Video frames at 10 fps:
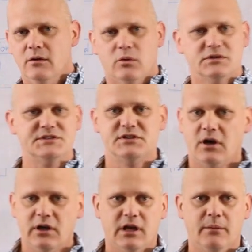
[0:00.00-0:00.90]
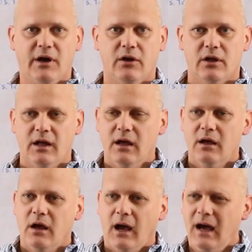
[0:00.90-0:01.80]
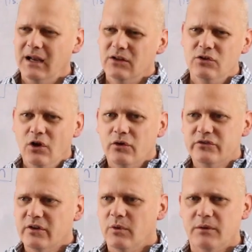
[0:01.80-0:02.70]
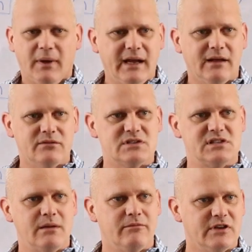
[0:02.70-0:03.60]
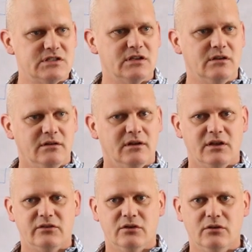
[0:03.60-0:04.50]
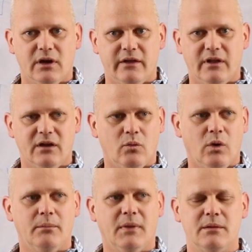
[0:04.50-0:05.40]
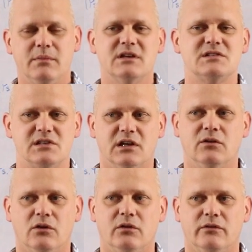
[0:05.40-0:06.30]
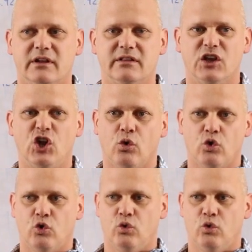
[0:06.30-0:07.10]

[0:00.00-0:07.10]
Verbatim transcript: We're just talking about how do you know someone might have the same vision as you, and then what might be a signal that they don't?